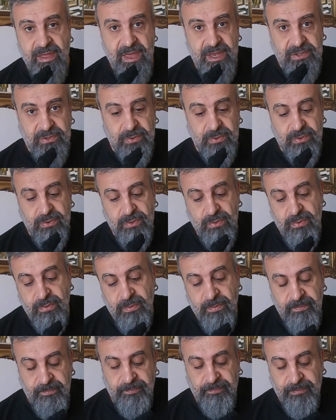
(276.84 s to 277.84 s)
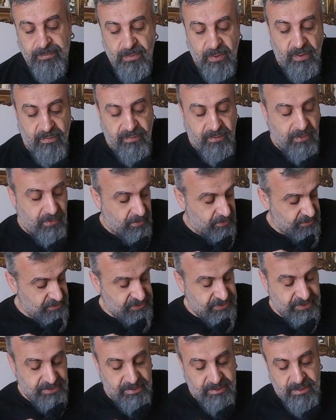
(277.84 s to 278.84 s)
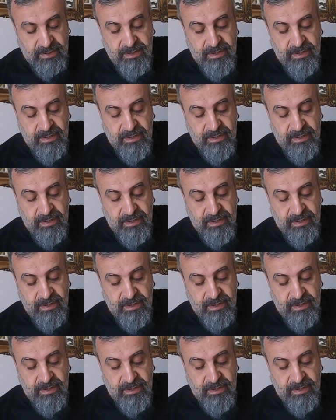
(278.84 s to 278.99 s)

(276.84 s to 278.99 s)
has to do, of course,